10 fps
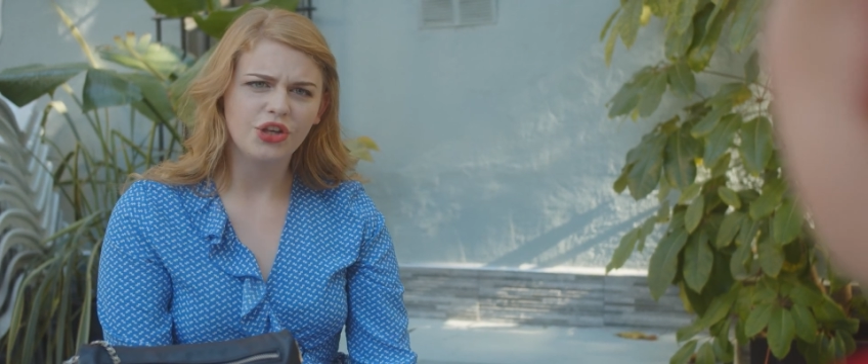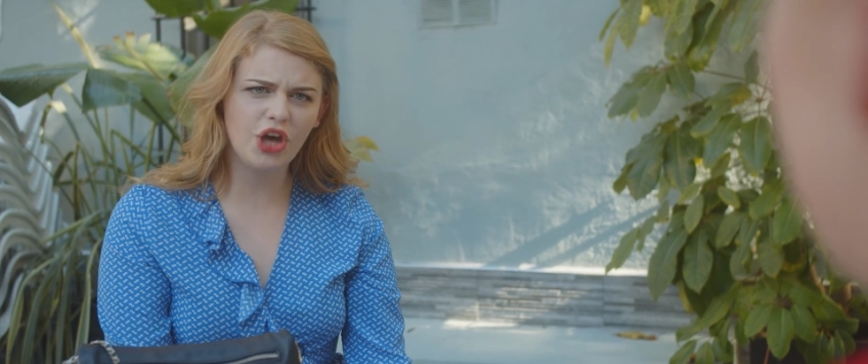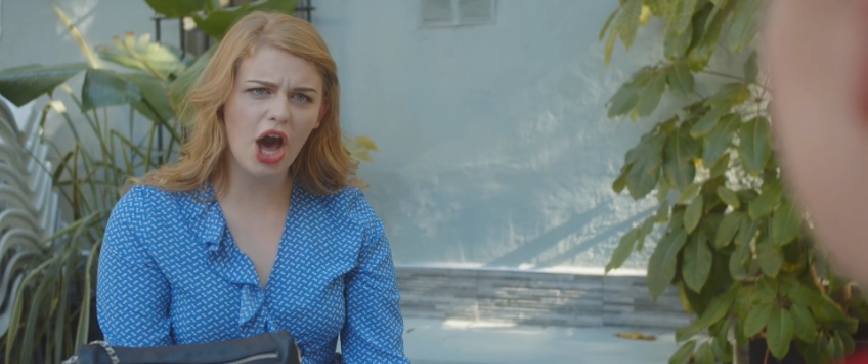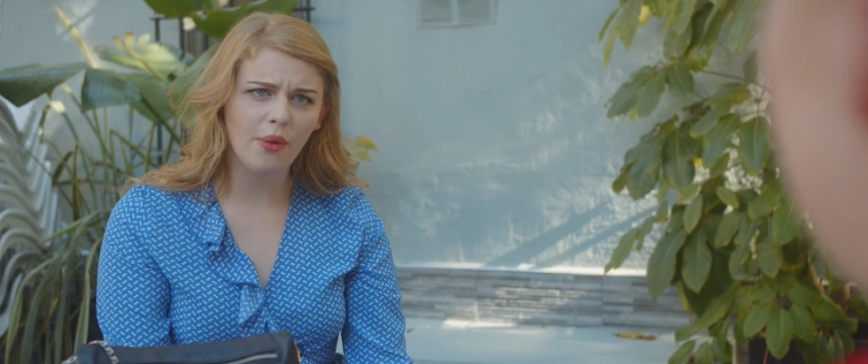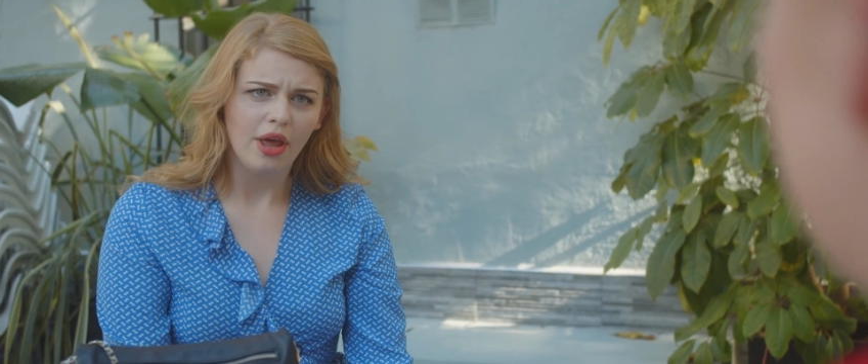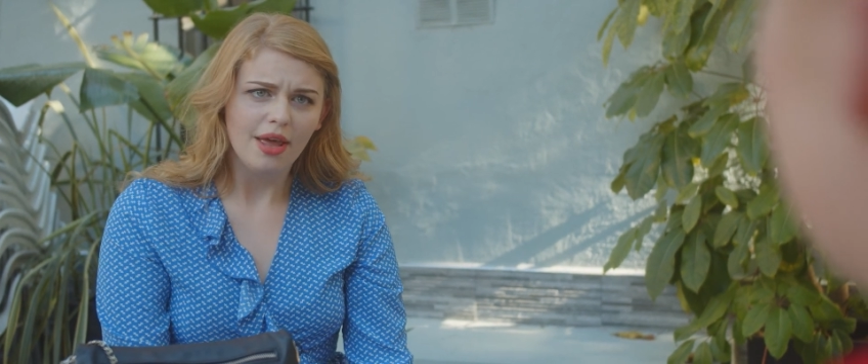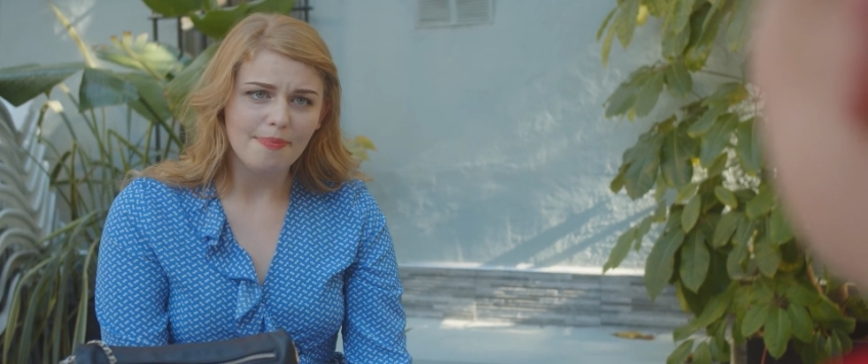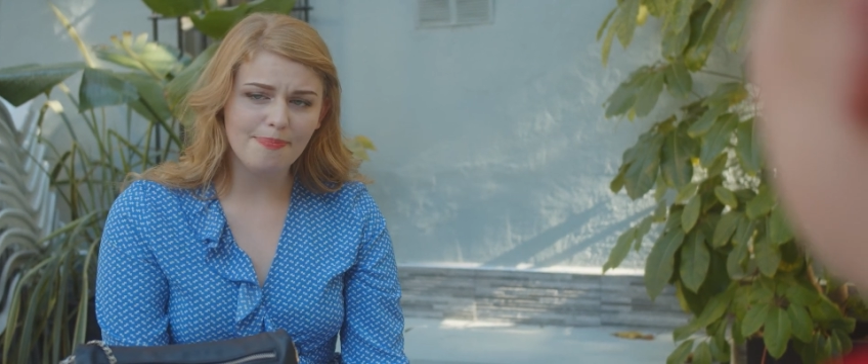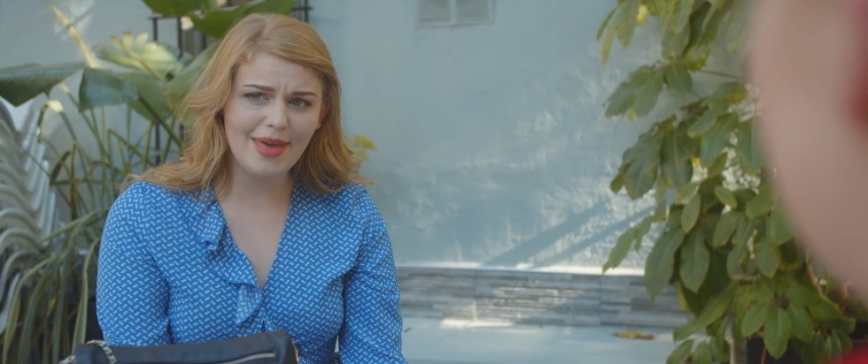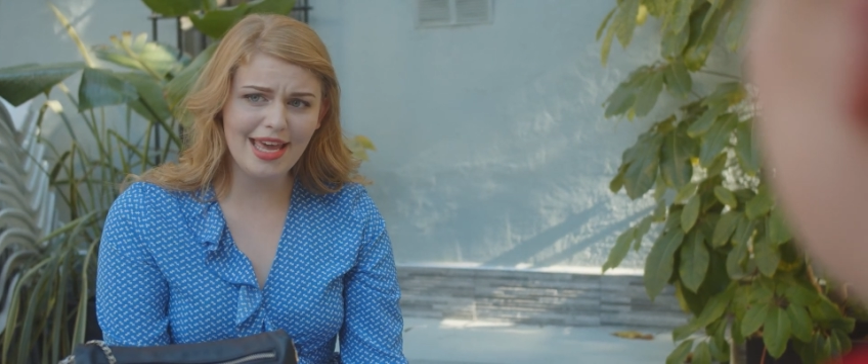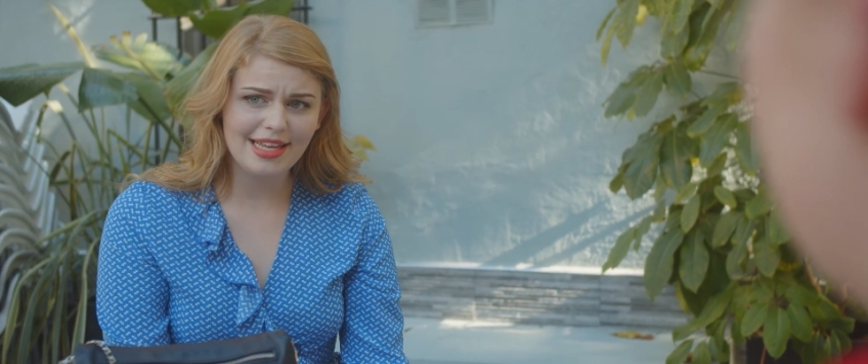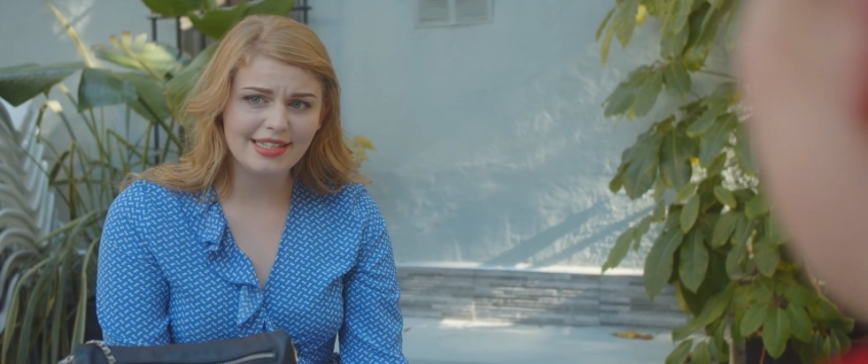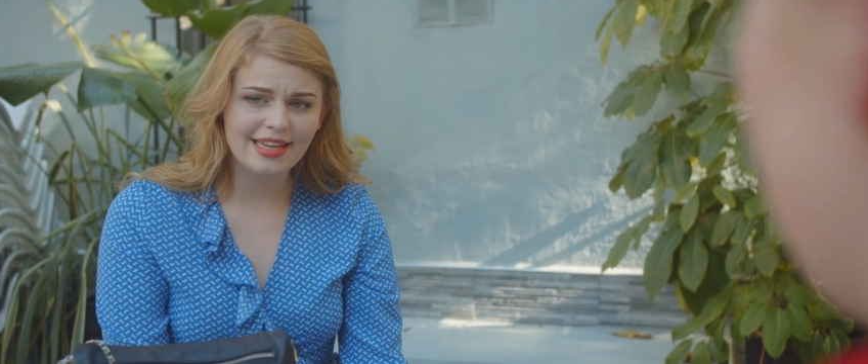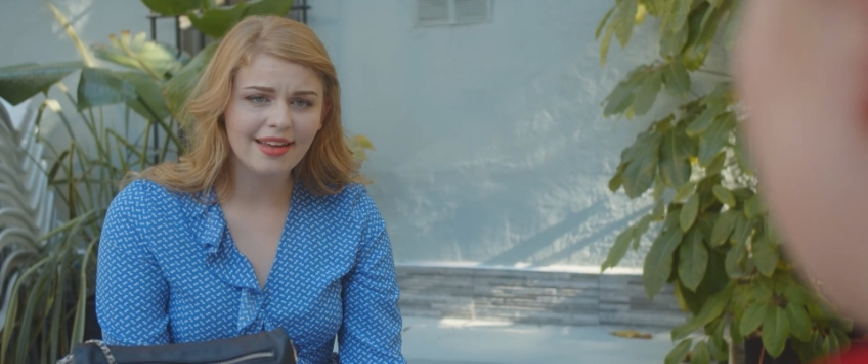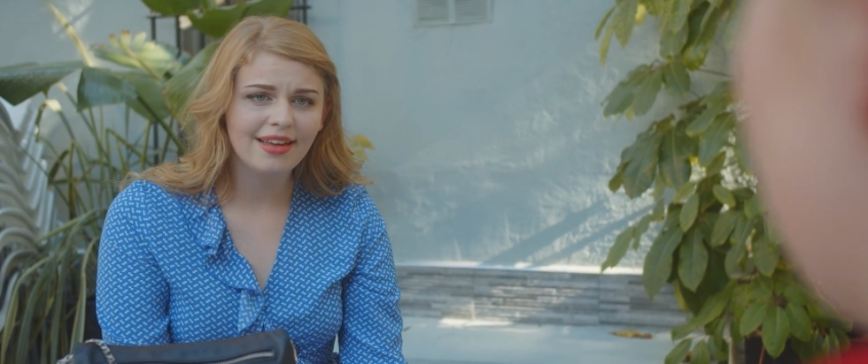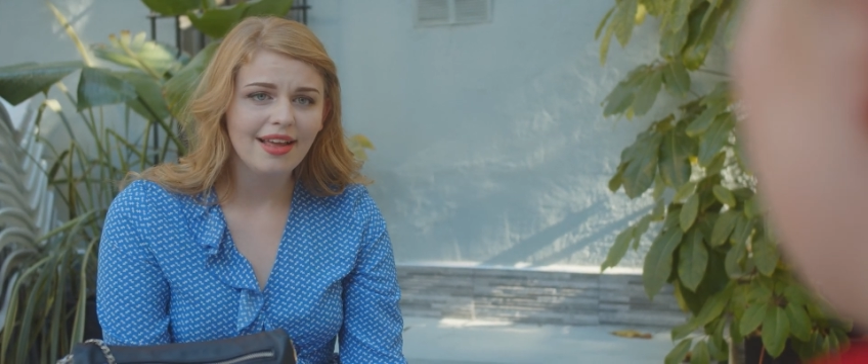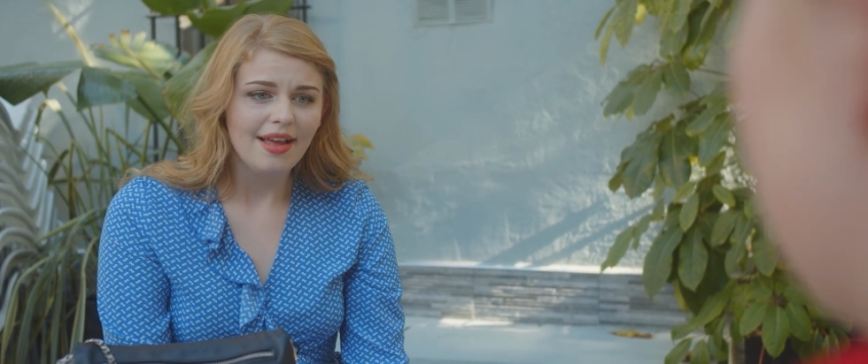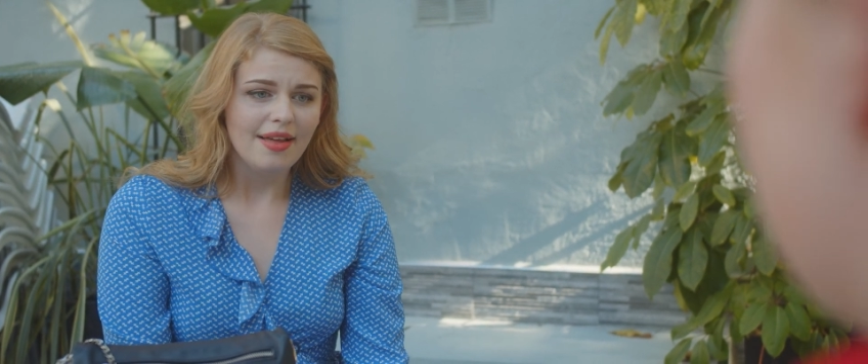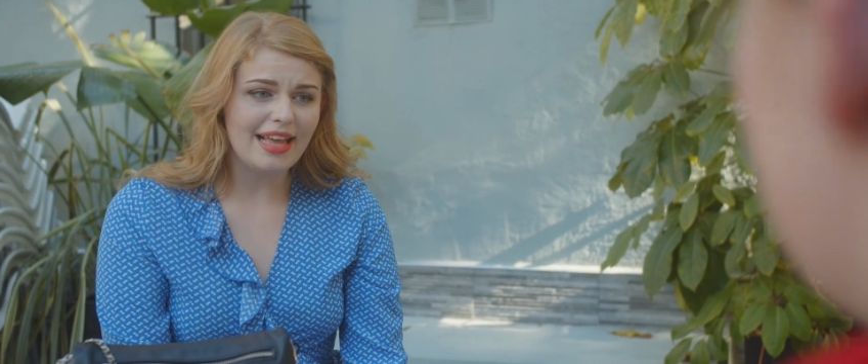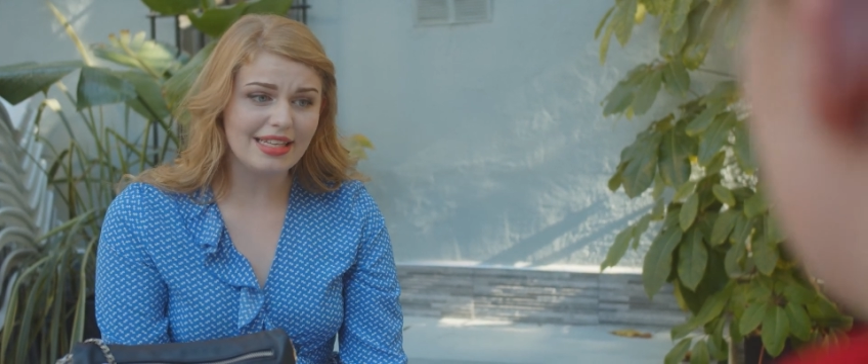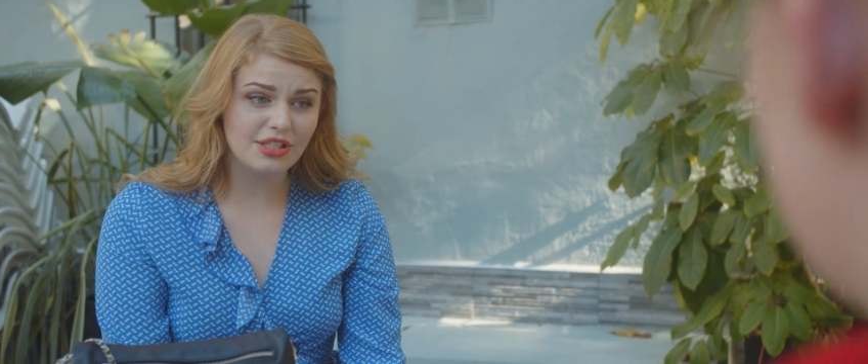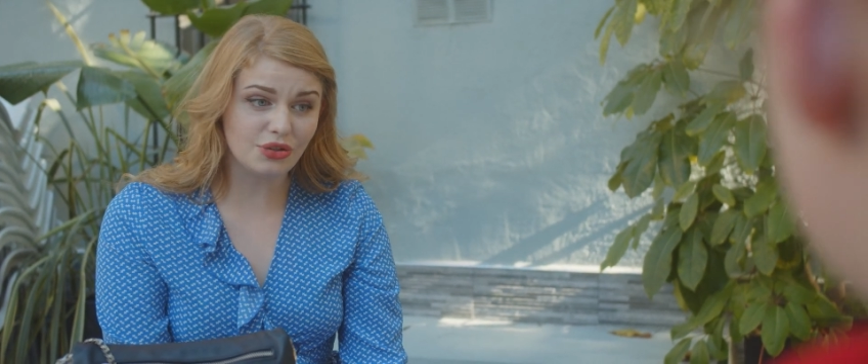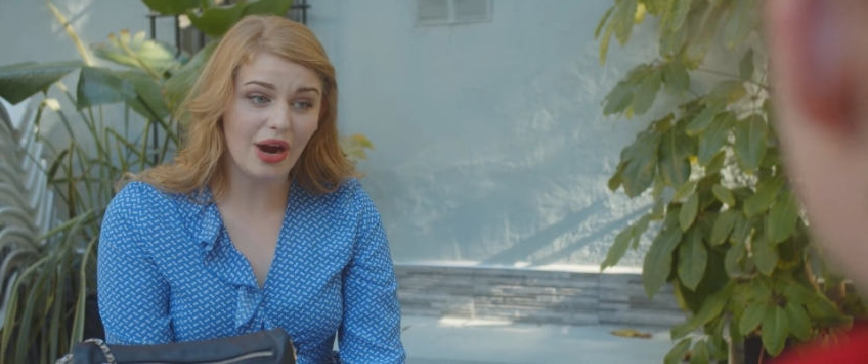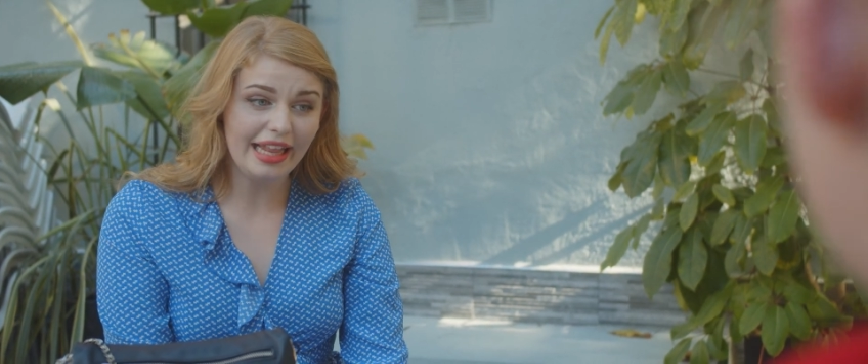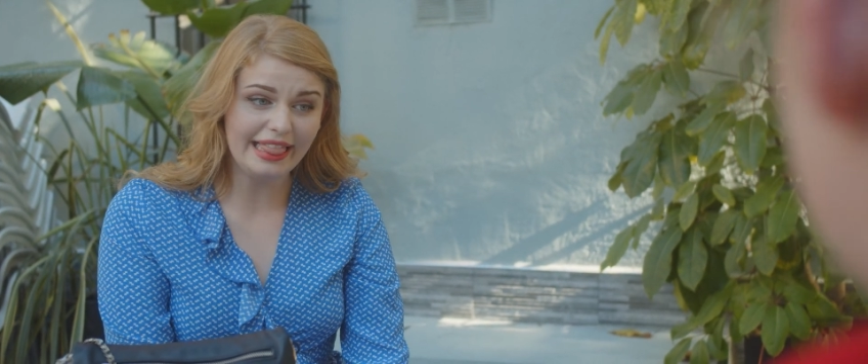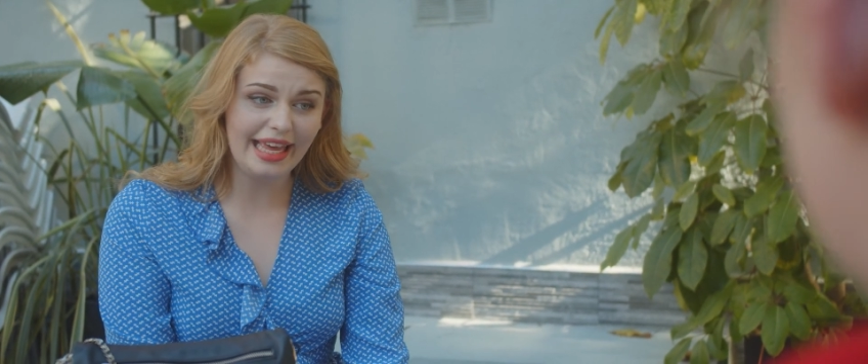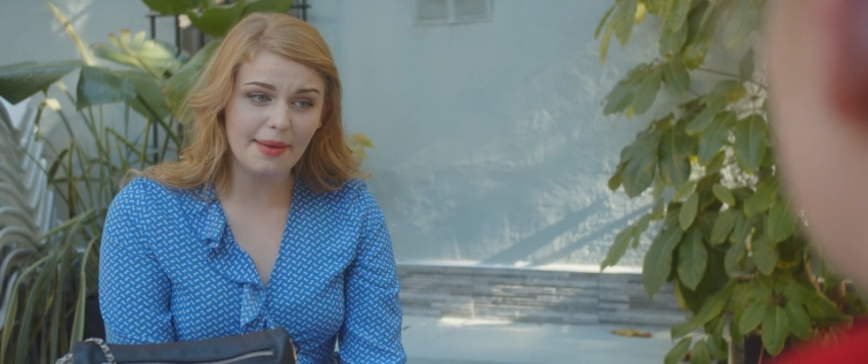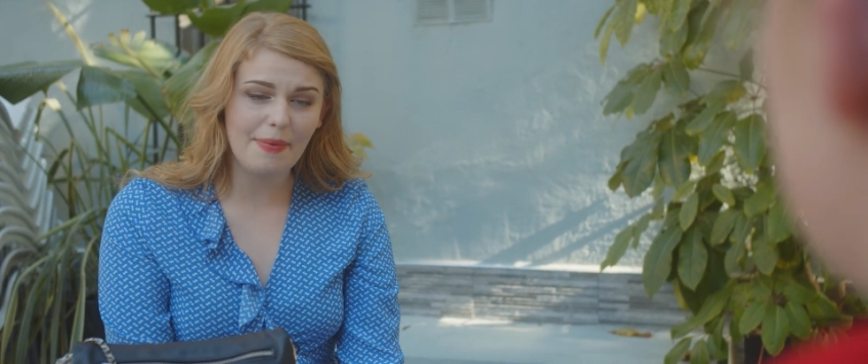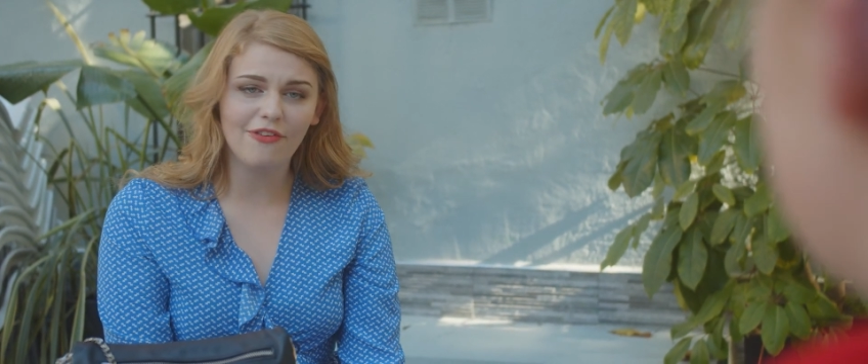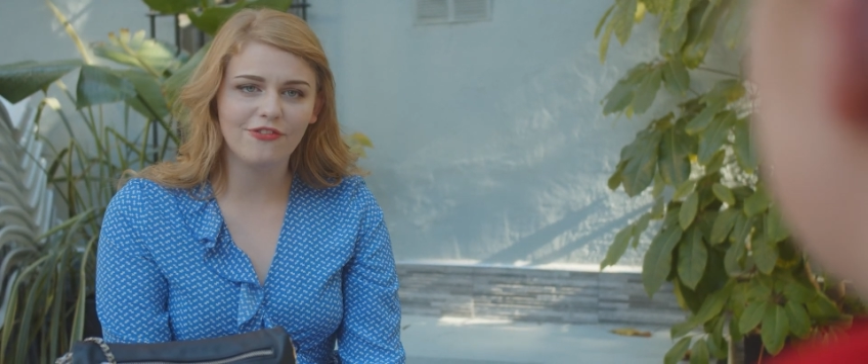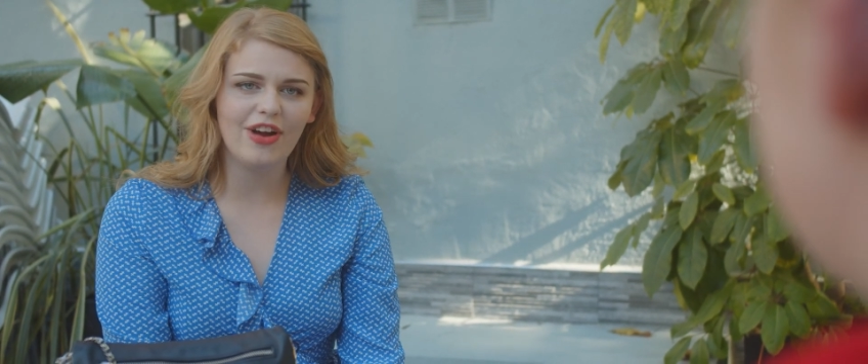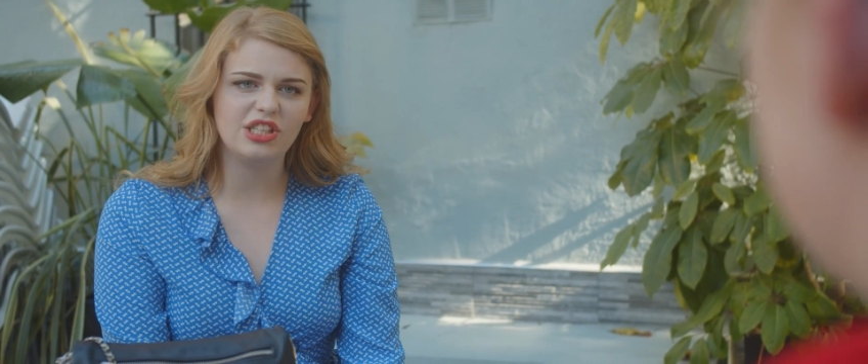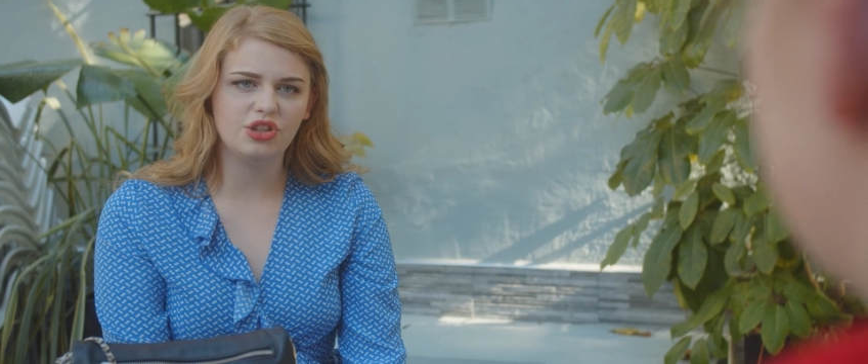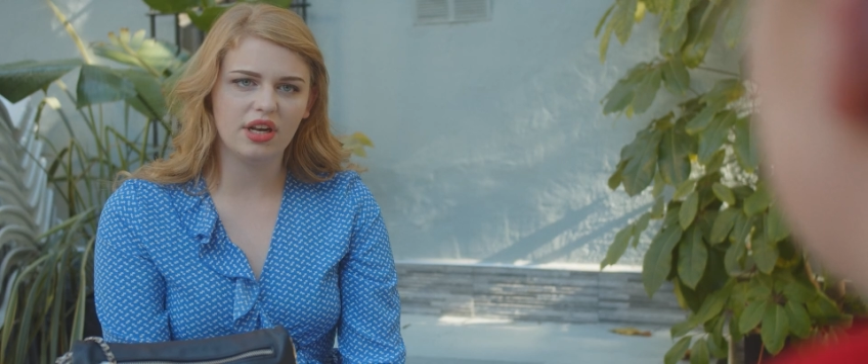Go meet. That's the great thing about friends.